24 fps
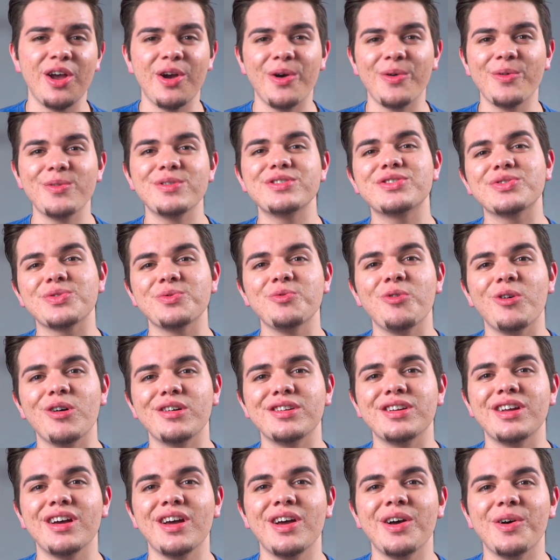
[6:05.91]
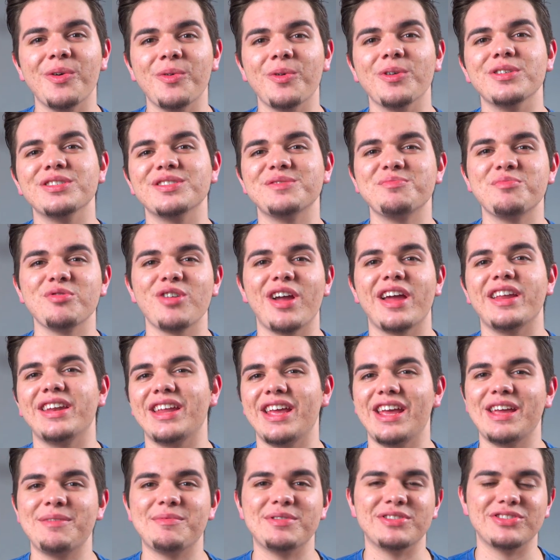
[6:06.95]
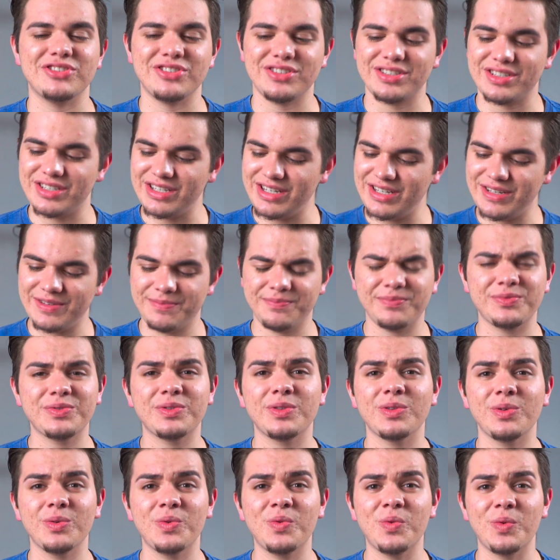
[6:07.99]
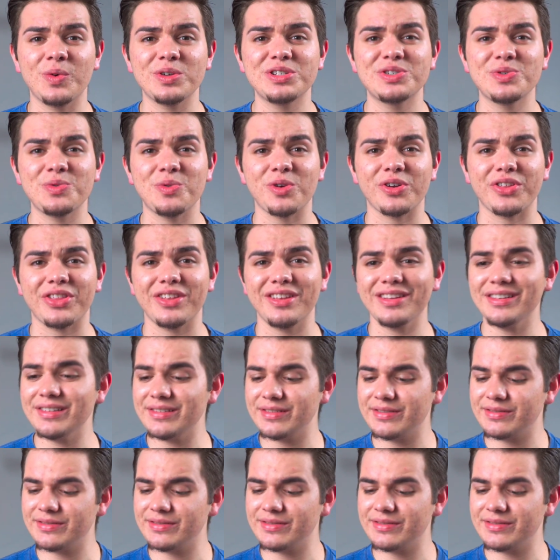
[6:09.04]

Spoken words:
which one was brand name, and just see, was it worth it?